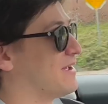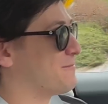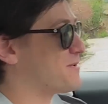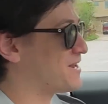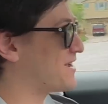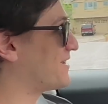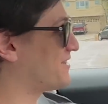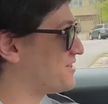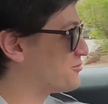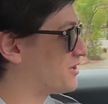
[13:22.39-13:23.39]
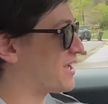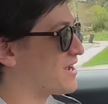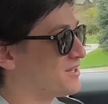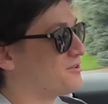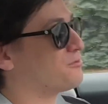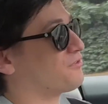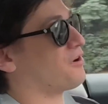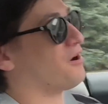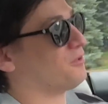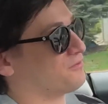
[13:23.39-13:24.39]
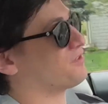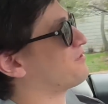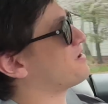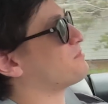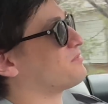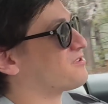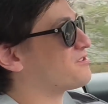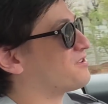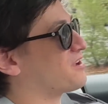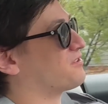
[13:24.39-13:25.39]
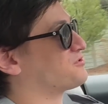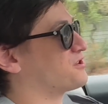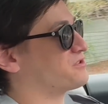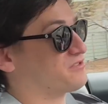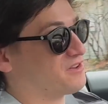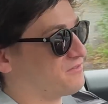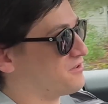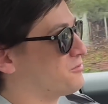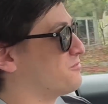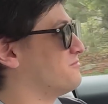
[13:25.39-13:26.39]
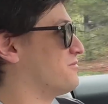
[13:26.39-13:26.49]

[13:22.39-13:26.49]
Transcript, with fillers: Yeah. Meaning you can use all of the same CCS chargers if you